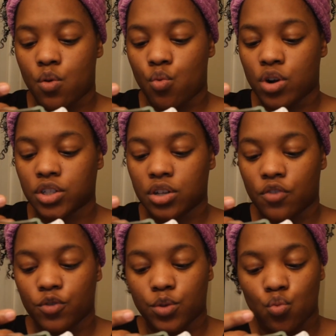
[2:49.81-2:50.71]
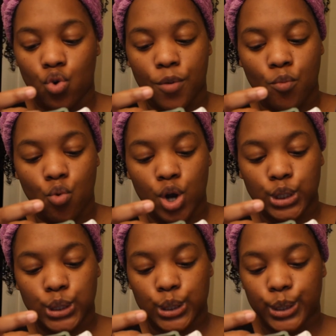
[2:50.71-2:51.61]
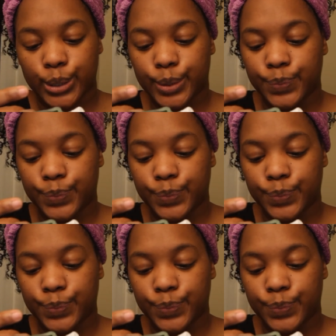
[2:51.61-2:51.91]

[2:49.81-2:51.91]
Wash off with warm water.